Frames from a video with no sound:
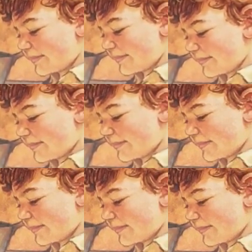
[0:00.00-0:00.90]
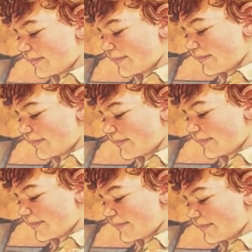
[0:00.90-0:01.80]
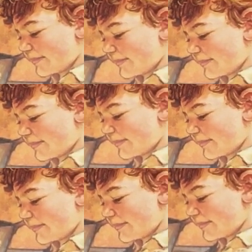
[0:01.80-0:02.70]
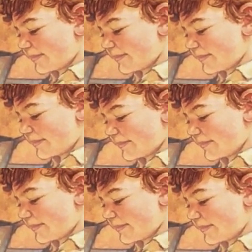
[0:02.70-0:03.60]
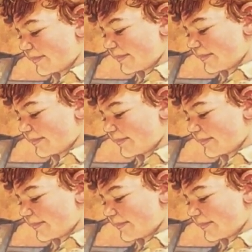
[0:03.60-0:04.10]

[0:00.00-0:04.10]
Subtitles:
All day, Thomas stayed inside and colored eggs.